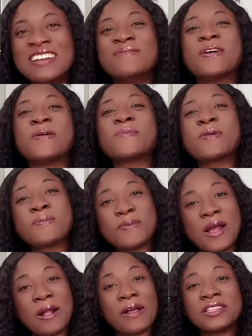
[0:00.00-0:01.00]
My people,
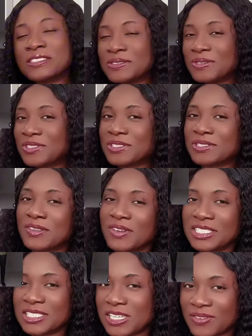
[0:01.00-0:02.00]
according to
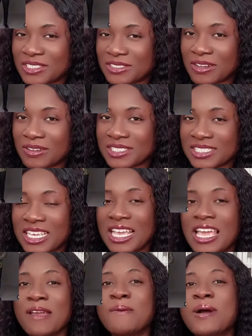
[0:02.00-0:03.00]
Gistlover talk, say
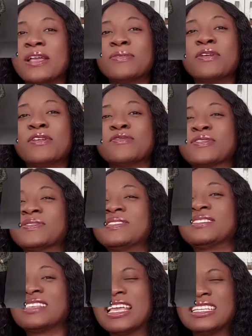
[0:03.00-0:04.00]
AY don't even
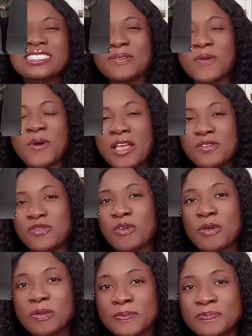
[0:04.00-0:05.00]
send a wife.
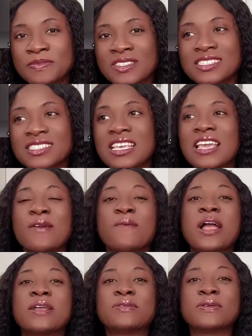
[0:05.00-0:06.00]
Oh. Say
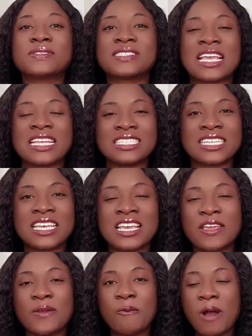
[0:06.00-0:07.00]
AY no send.
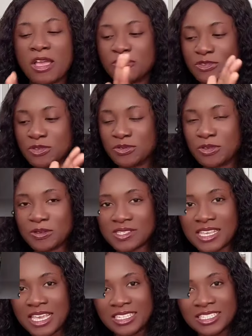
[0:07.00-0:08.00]
A wife too, no
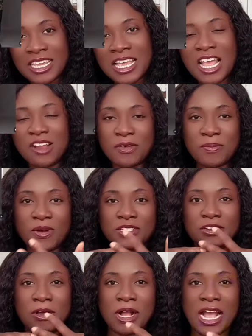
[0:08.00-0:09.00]
send. Everybody
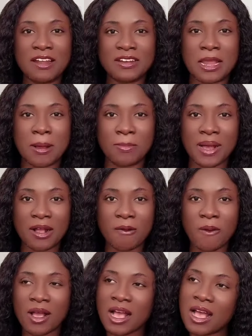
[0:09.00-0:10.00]
don't carry their
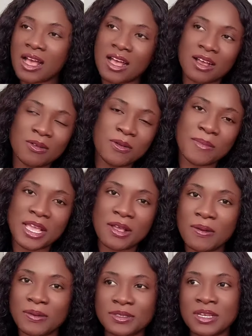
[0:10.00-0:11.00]
bag. Oh my
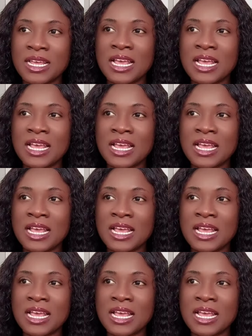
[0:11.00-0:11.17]
God.